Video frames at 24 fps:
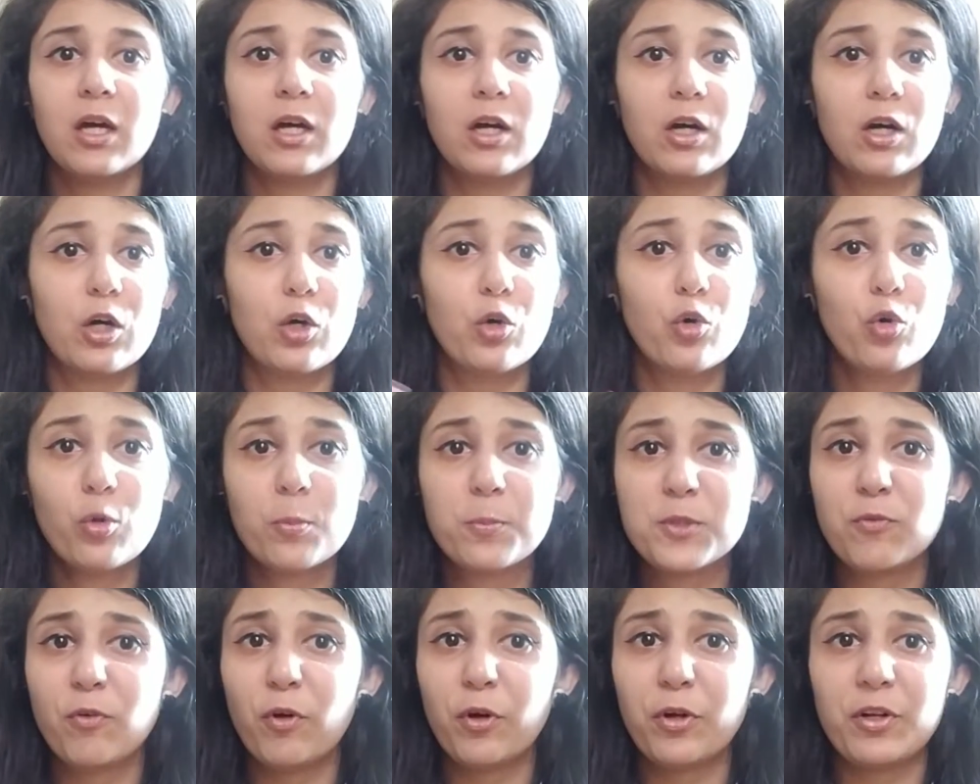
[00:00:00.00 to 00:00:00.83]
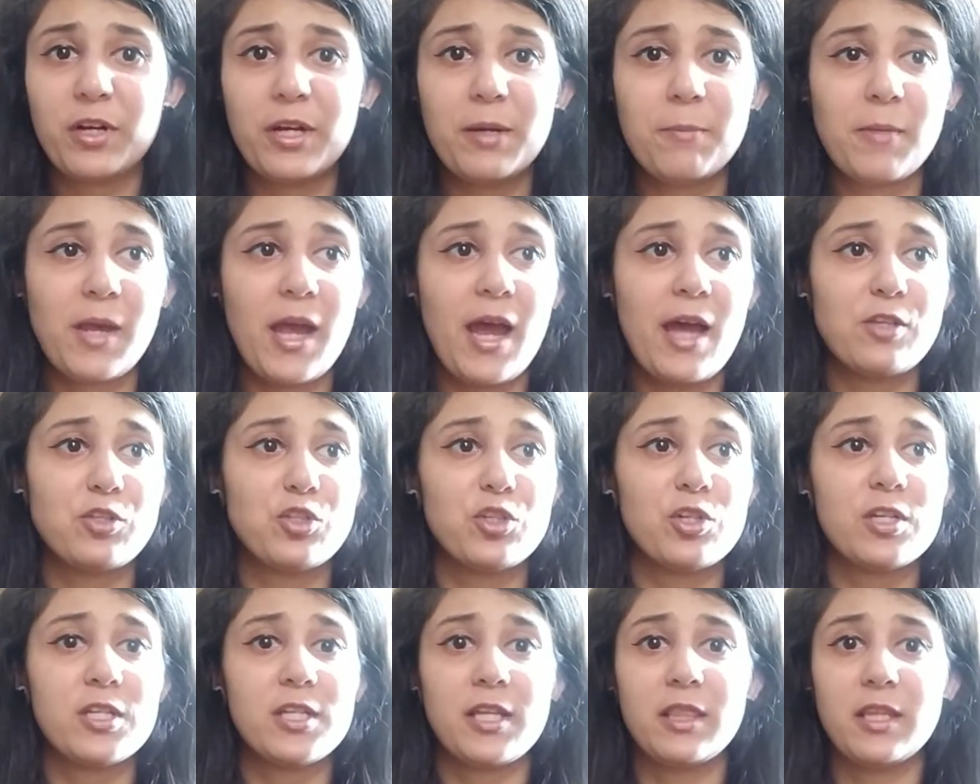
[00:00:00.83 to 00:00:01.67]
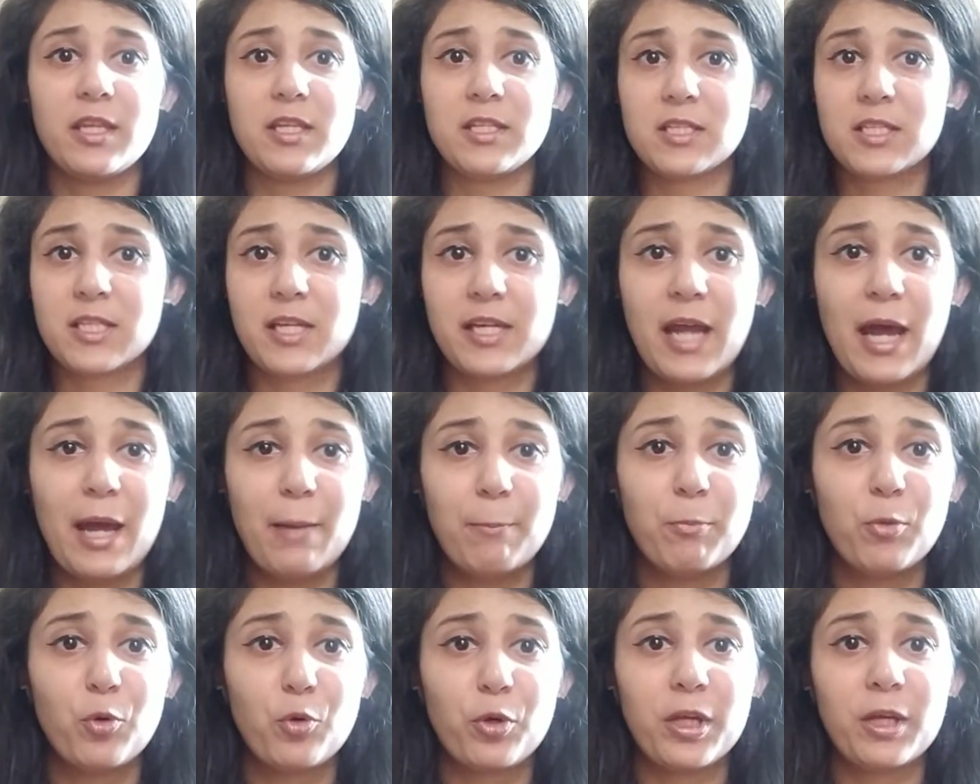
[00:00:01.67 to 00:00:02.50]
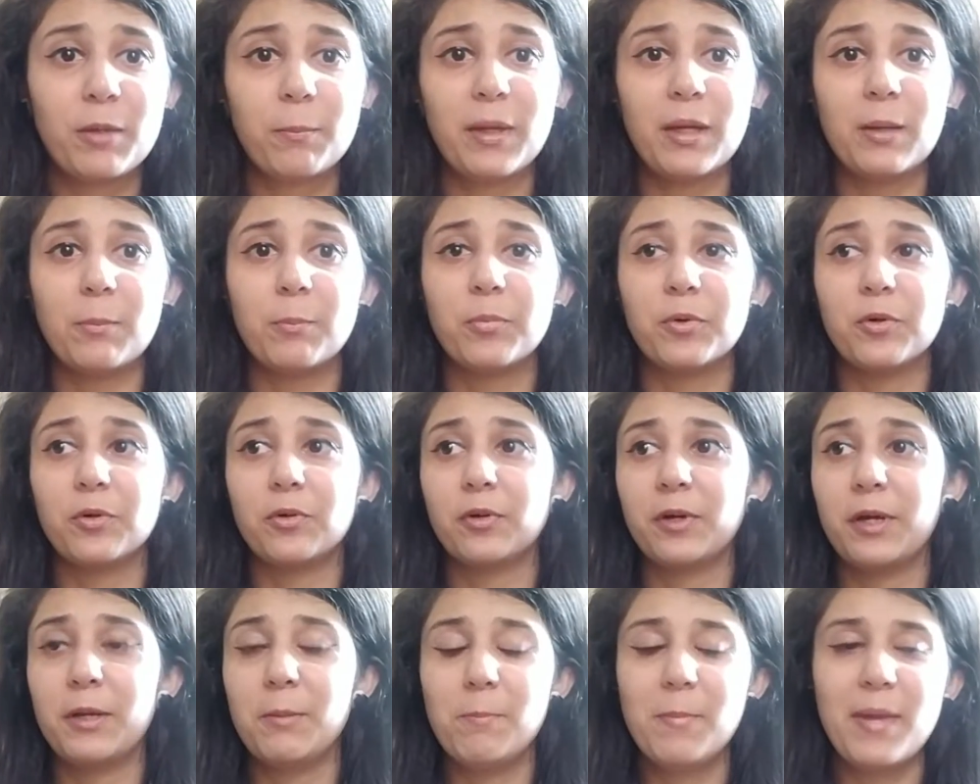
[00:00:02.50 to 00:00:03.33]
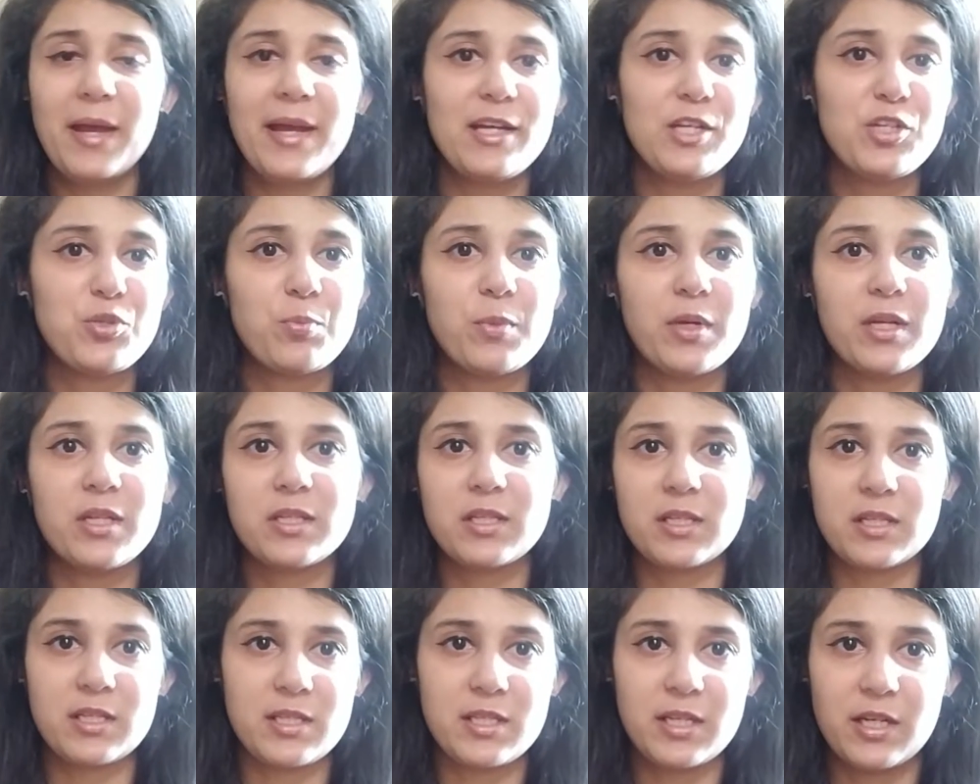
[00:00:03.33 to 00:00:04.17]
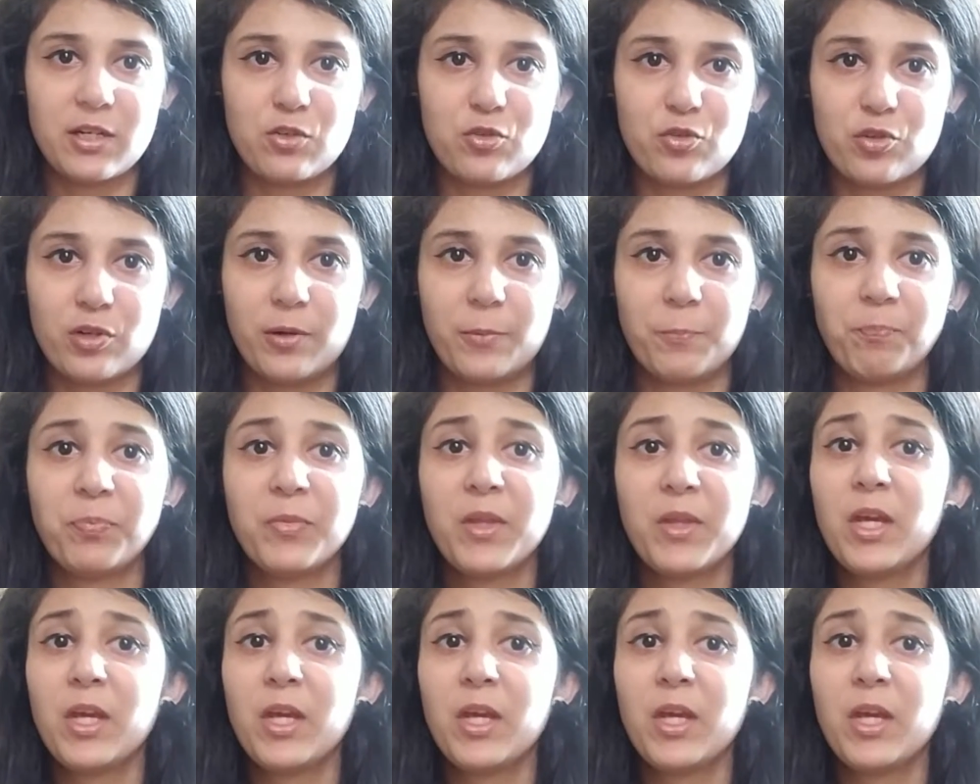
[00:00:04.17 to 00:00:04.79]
hoops for dream catchers, and then scrapbooking paper, embellishments, etc.